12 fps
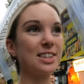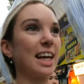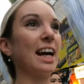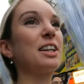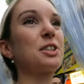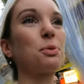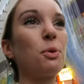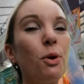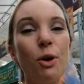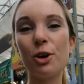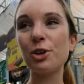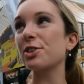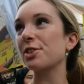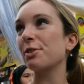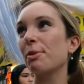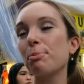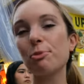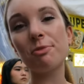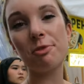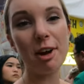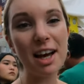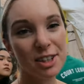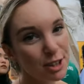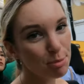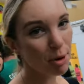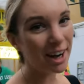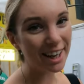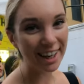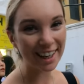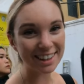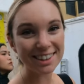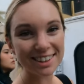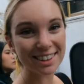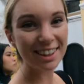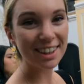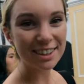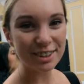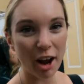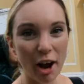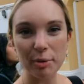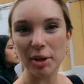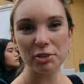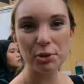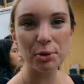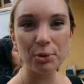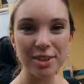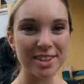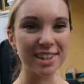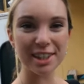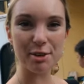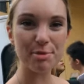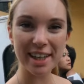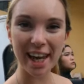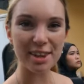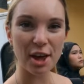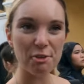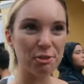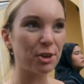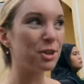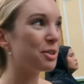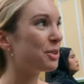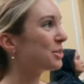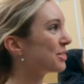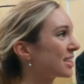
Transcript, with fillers: It's getting yeah. towards fast breaking time. Yeah. Everyone wants to come and get their food.